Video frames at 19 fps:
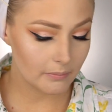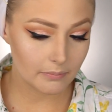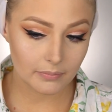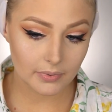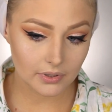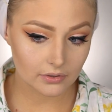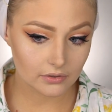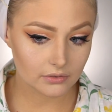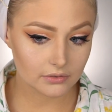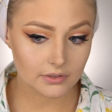
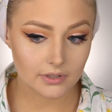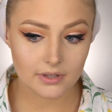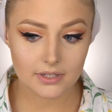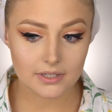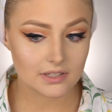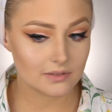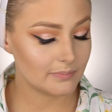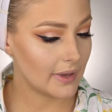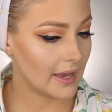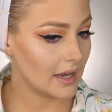build
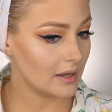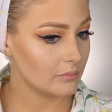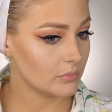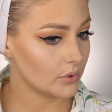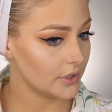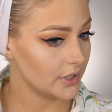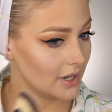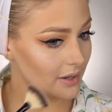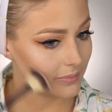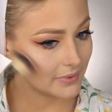this bad
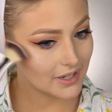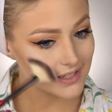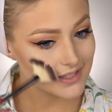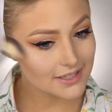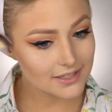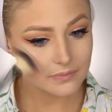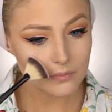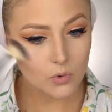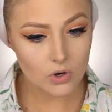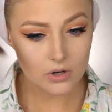boy up, because
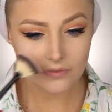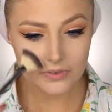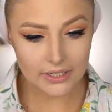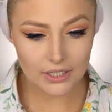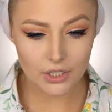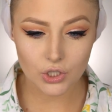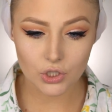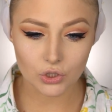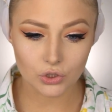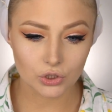it's more of like
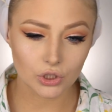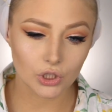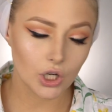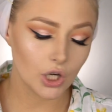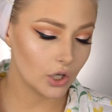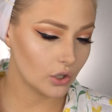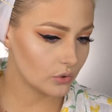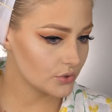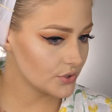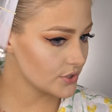a
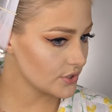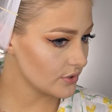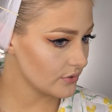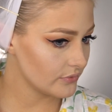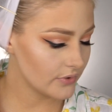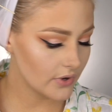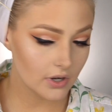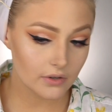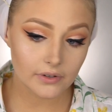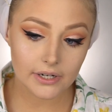glow so
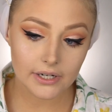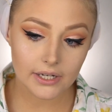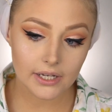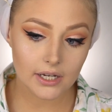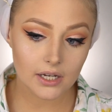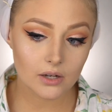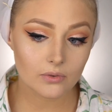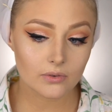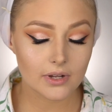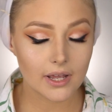far right
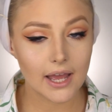now